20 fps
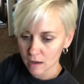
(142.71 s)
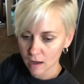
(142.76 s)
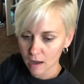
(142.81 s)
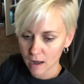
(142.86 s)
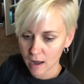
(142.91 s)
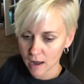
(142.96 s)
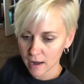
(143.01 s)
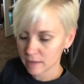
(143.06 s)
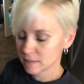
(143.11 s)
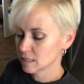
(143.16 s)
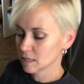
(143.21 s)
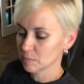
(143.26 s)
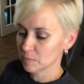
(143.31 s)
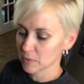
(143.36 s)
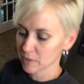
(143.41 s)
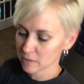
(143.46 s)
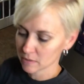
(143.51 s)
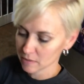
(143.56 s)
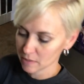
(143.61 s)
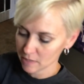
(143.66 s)
I
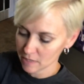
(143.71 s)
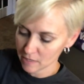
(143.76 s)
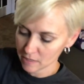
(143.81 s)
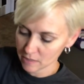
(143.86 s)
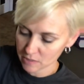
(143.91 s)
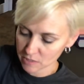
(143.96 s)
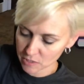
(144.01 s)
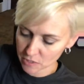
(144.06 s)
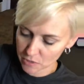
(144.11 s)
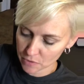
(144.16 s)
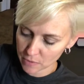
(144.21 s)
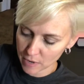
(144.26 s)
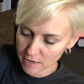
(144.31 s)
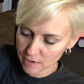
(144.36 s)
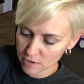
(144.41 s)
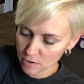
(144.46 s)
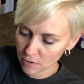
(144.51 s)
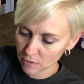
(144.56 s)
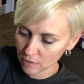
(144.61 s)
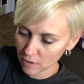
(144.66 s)
typically, so I
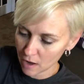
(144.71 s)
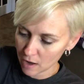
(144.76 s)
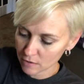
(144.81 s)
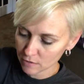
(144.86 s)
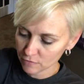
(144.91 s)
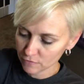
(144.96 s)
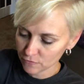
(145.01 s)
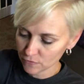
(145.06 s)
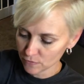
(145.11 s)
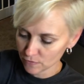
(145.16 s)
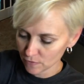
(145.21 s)
know a lot of